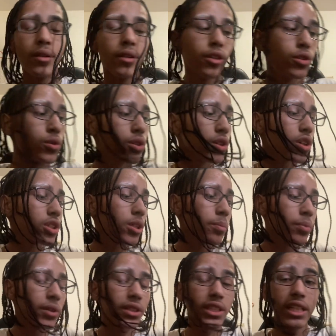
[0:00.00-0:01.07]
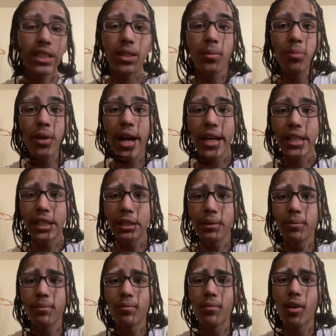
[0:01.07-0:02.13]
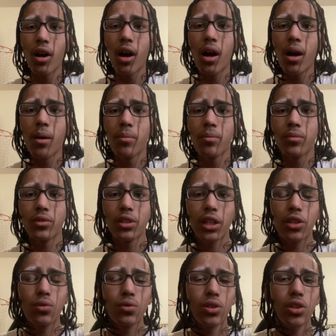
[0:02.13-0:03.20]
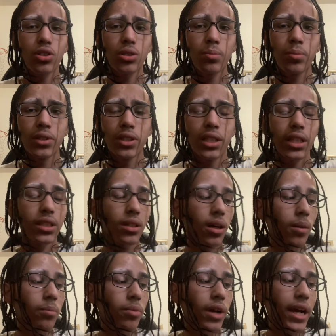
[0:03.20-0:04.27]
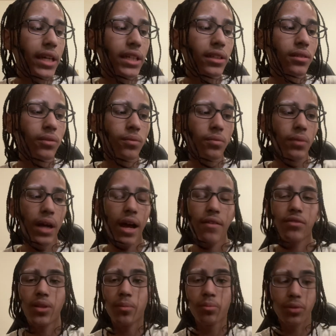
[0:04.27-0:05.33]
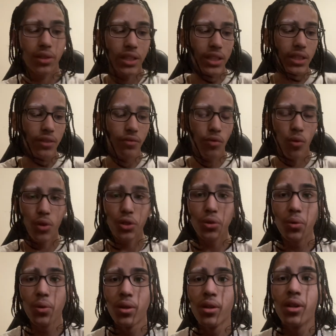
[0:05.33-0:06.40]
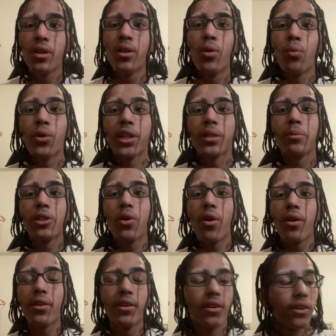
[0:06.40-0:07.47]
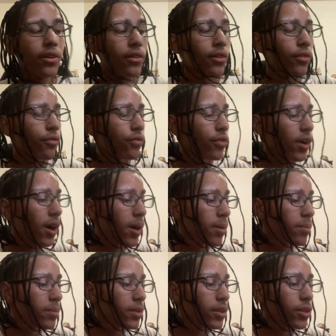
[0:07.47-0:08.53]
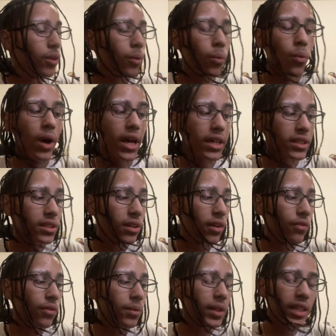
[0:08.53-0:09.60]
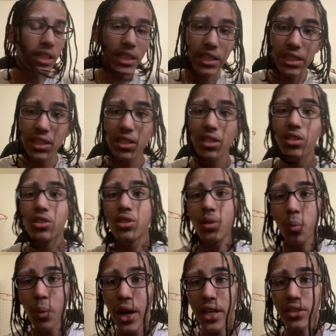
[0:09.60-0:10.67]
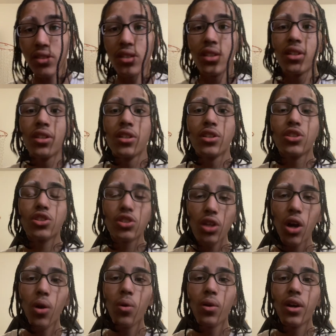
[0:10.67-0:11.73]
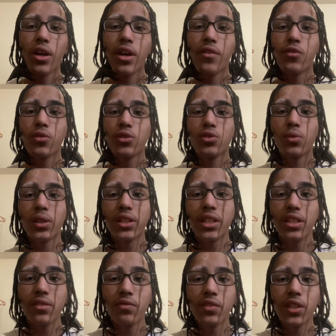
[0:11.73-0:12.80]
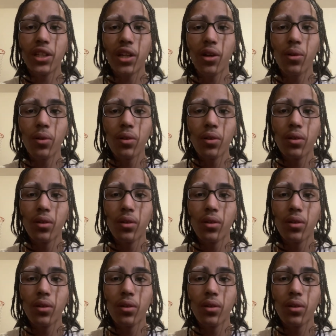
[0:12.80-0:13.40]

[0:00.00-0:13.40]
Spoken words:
You could also predict the bracket. You could also predict a bracket, have them predict it for you. We're gonna be going from the west, or from the east to the west. So if you enjoyed this video,